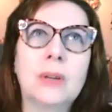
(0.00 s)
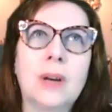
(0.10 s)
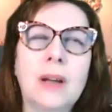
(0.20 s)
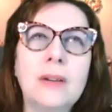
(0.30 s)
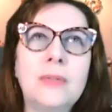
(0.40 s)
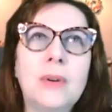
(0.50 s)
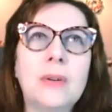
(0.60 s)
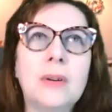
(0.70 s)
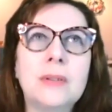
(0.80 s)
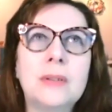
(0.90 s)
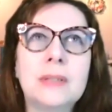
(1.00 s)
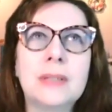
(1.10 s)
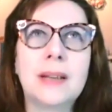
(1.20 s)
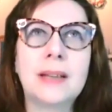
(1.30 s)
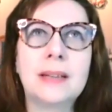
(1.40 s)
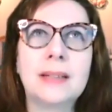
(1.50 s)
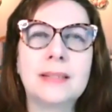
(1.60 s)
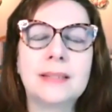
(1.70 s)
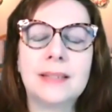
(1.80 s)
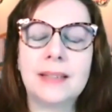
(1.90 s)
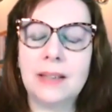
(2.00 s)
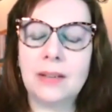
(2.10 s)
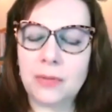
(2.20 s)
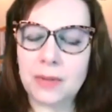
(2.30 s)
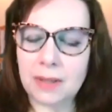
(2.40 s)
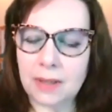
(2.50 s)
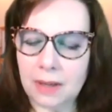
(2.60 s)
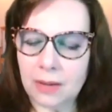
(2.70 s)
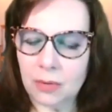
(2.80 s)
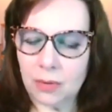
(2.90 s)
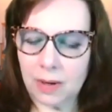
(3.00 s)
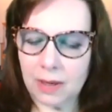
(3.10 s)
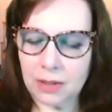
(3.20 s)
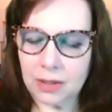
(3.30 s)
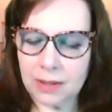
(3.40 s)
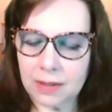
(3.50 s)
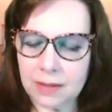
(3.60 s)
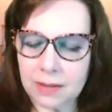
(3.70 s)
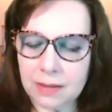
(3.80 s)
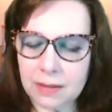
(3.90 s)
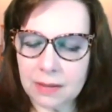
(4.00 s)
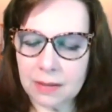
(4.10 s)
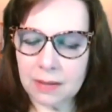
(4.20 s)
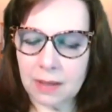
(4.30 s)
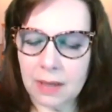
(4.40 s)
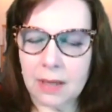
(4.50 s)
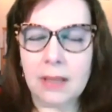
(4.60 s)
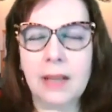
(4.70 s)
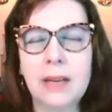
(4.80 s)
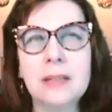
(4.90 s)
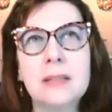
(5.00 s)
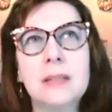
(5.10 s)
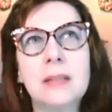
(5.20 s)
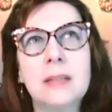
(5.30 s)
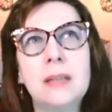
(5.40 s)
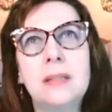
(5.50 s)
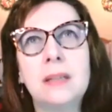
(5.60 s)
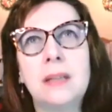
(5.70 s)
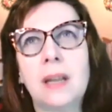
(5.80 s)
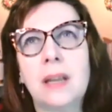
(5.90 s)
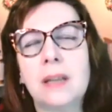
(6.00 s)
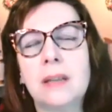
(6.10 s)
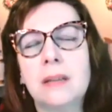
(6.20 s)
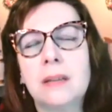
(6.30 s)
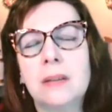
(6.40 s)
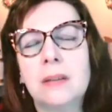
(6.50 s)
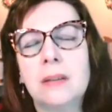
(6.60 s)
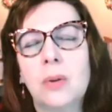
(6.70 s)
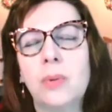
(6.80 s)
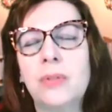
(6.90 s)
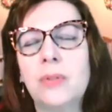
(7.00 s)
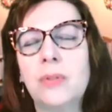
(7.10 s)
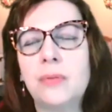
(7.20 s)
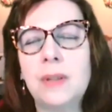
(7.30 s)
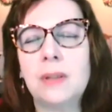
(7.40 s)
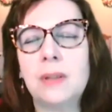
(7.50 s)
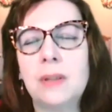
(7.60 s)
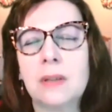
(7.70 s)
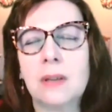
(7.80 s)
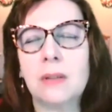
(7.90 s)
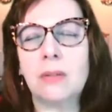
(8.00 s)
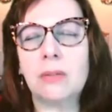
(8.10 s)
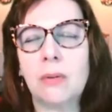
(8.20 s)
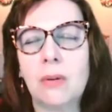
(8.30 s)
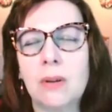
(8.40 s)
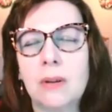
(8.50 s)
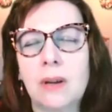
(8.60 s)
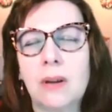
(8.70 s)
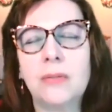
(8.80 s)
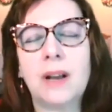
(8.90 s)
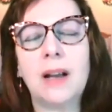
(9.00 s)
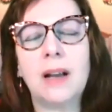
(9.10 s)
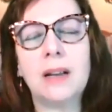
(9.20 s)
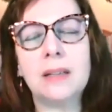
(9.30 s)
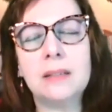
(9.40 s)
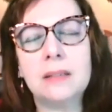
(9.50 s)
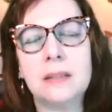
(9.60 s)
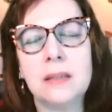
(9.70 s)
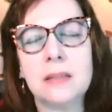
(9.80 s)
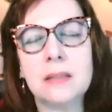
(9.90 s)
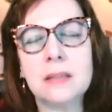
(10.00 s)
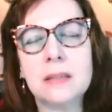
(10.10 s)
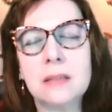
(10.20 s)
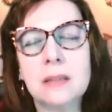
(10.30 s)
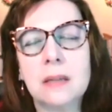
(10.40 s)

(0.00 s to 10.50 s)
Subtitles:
God of our understanding, infinite and gracious, let us lead today with the feeling and the thought of kindness.